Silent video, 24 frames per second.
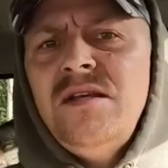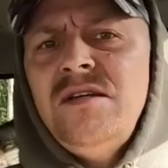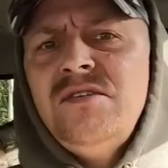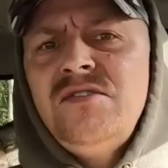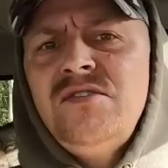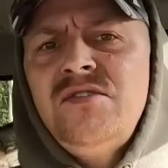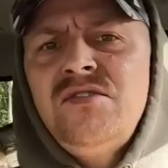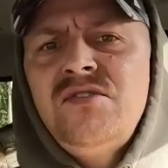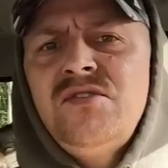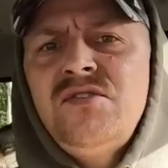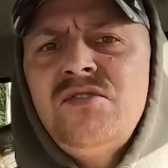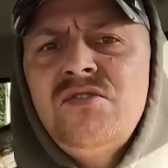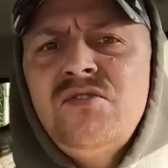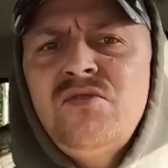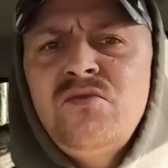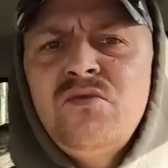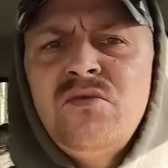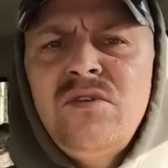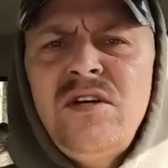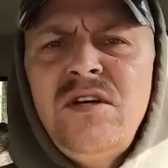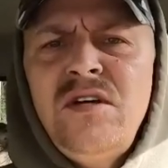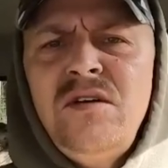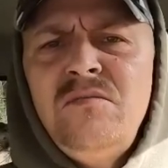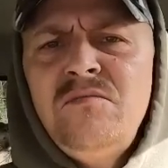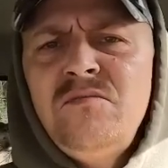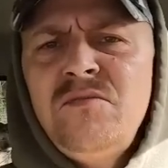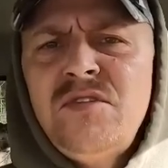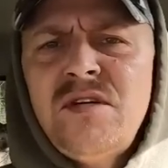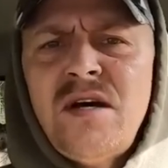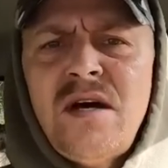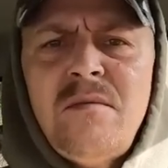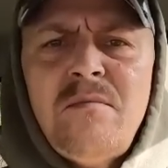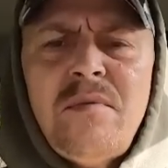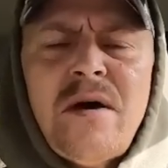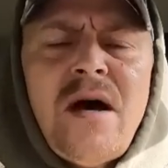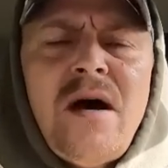these scream
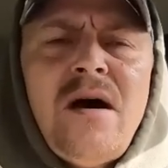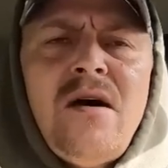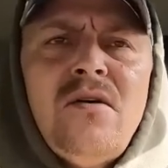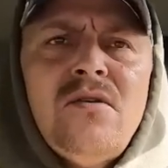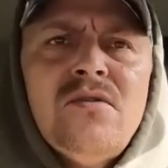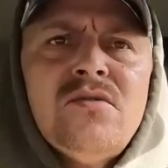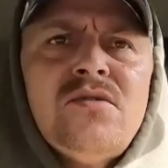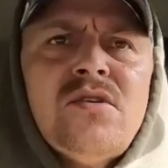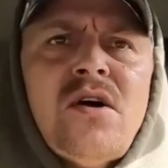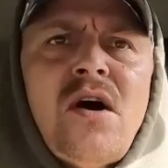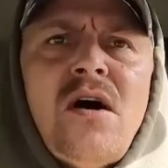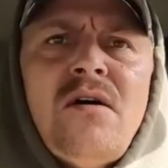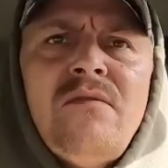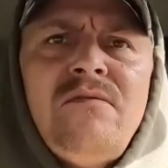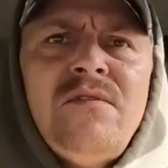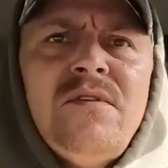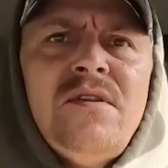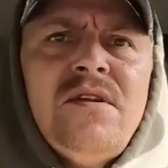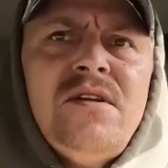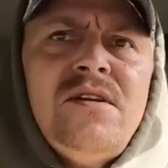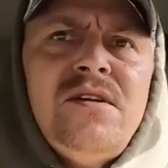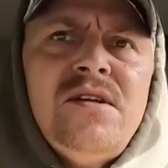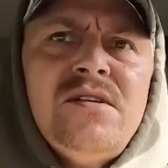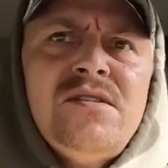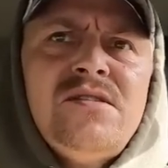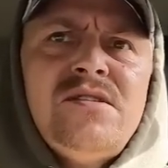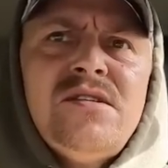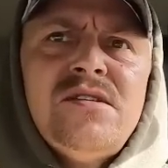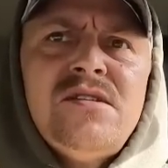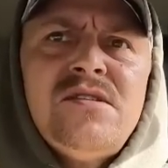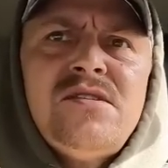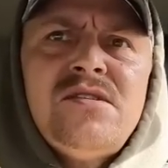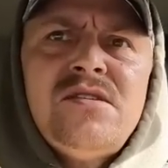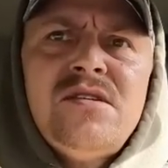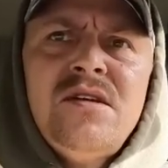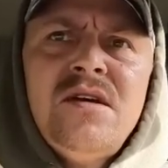type howls off in the
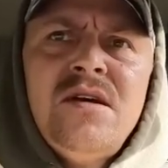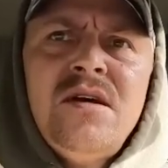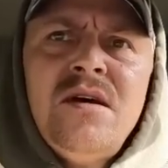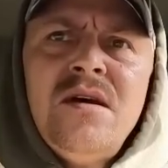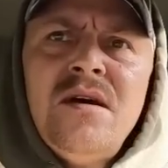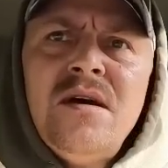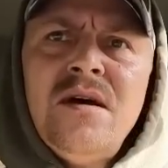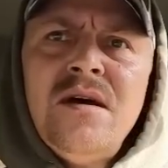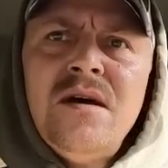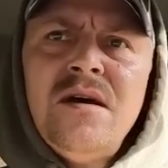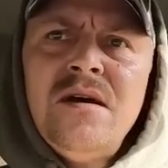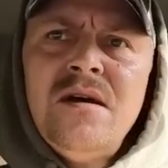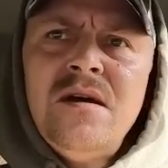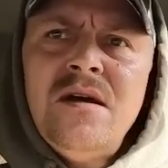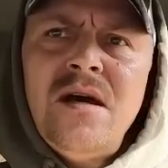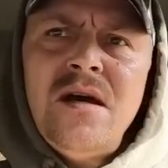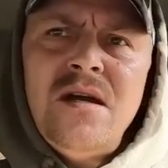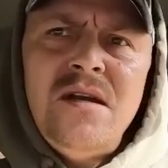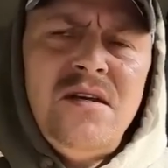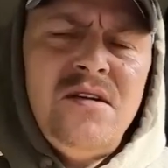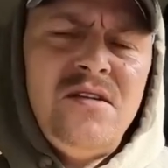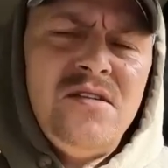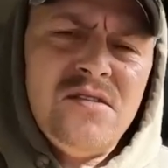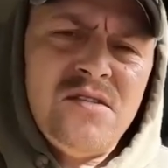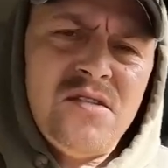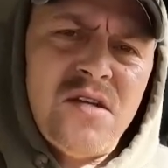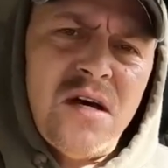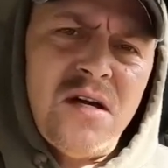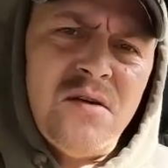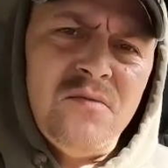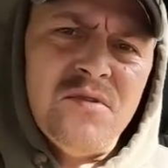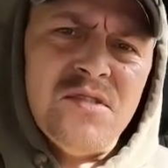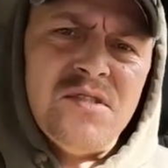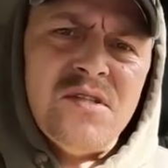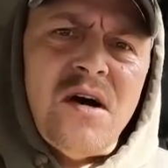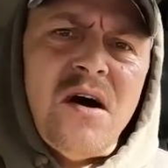distance. And he just
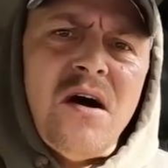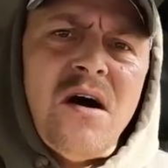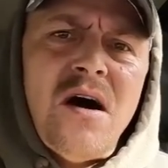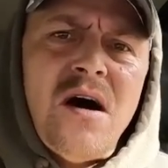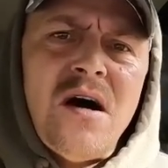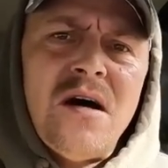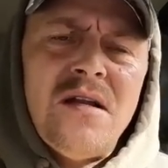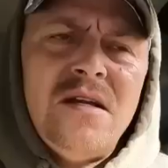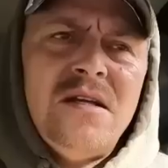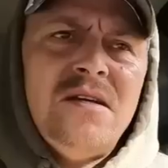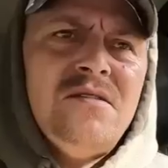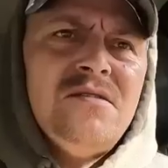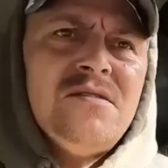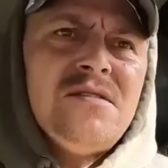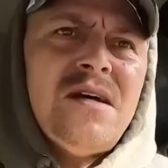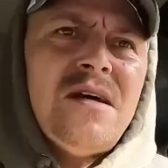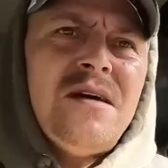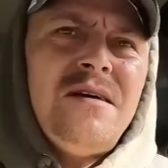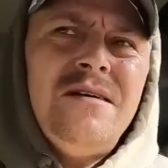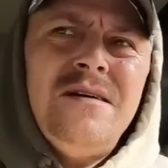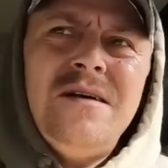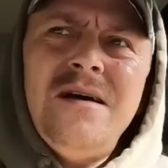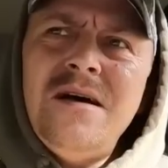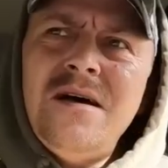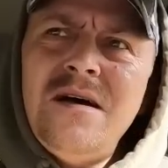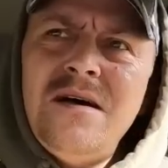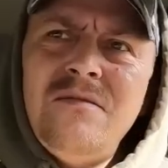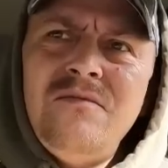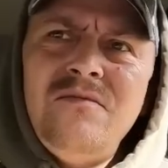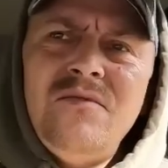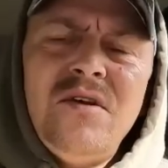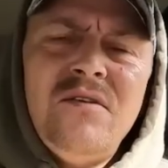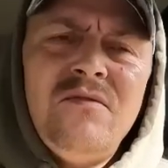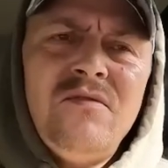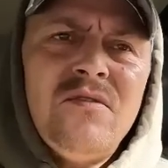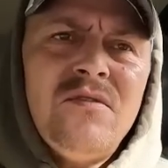thought it was odd and he was like,
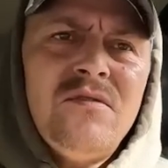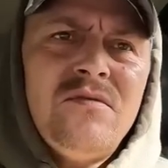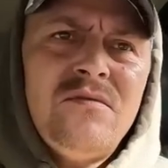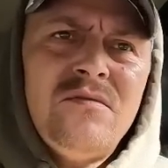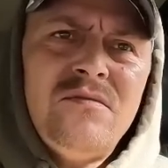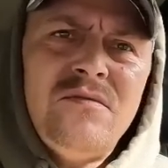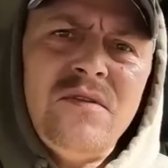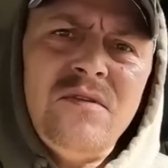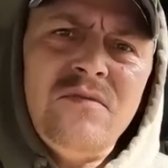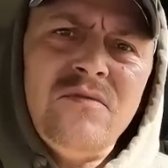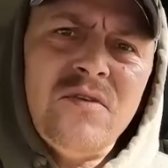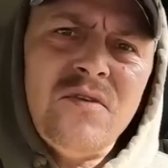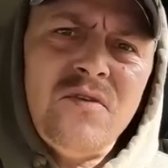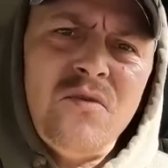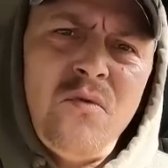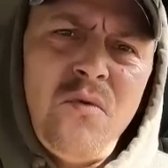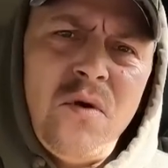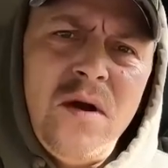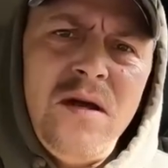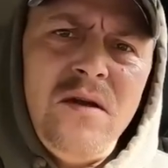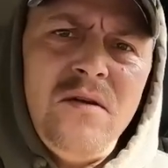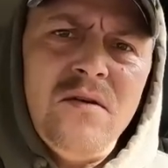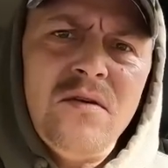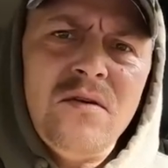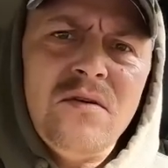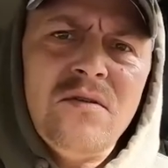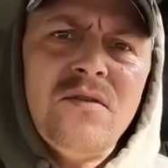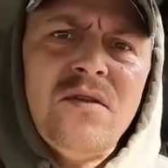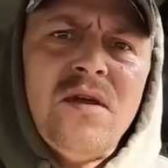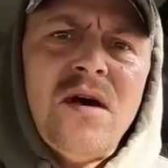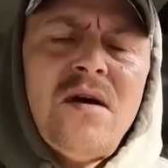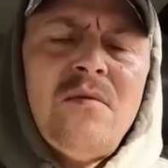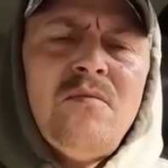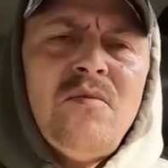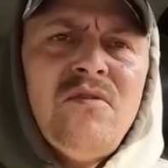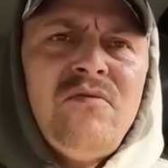I've never never quite
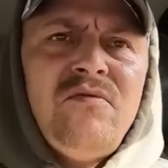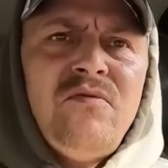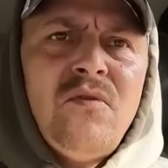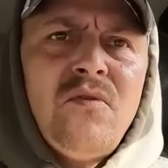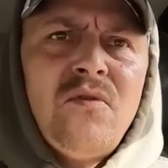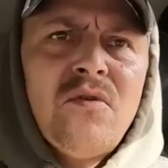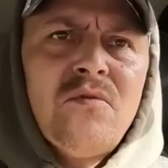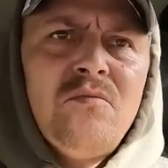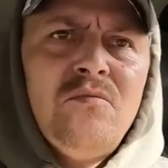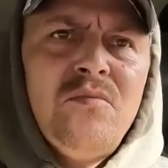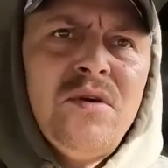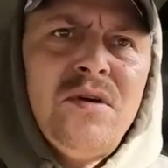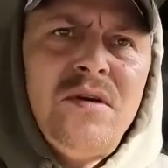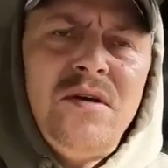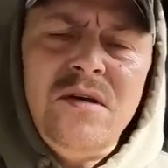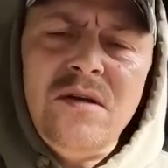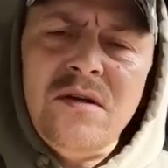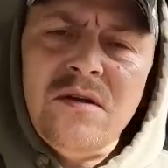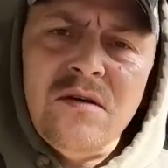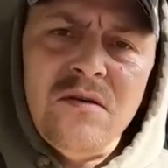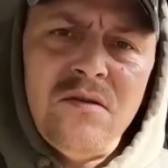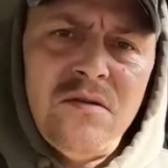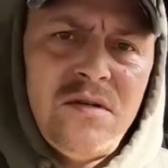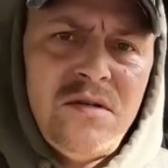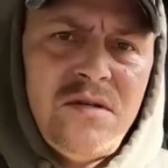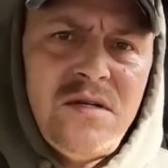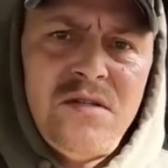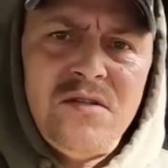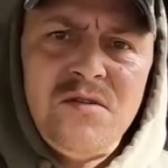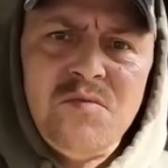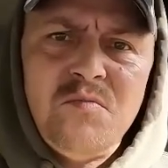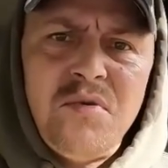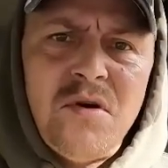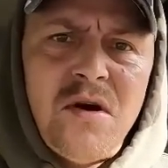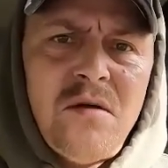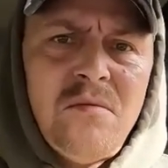heard that before, but you know,
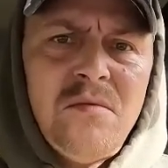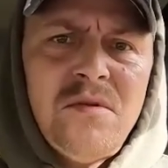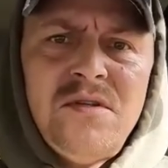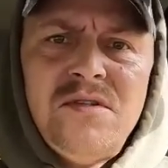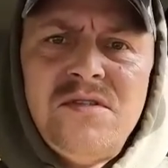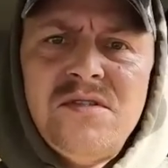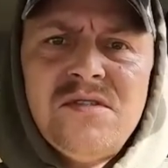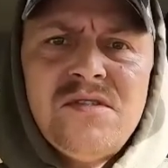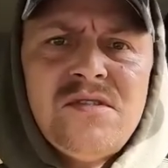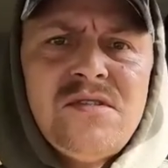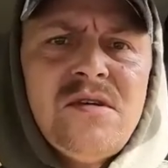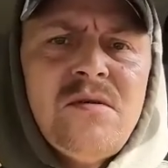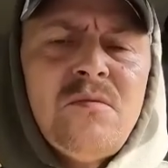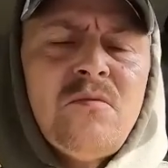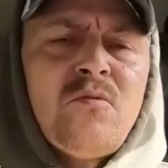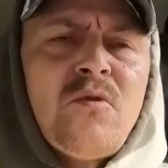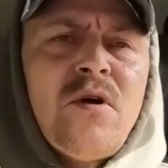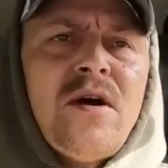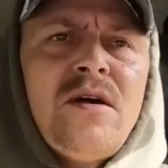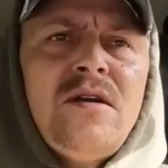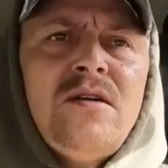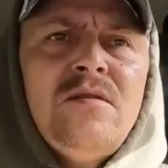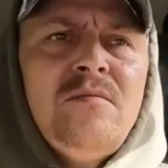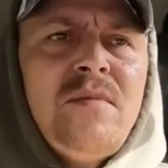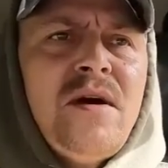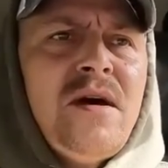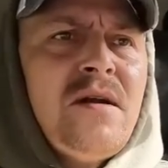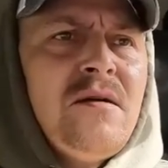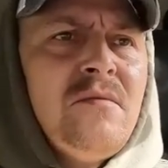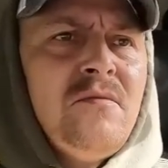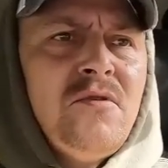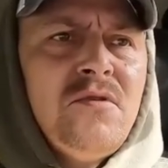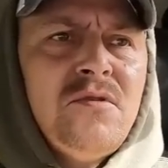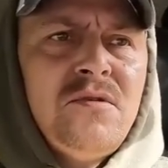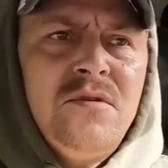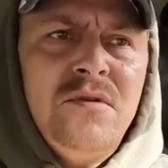it's probably just some random
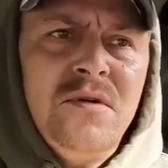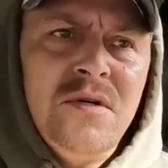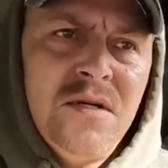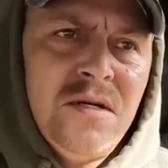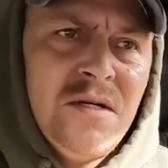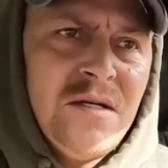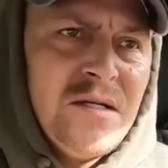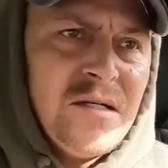animal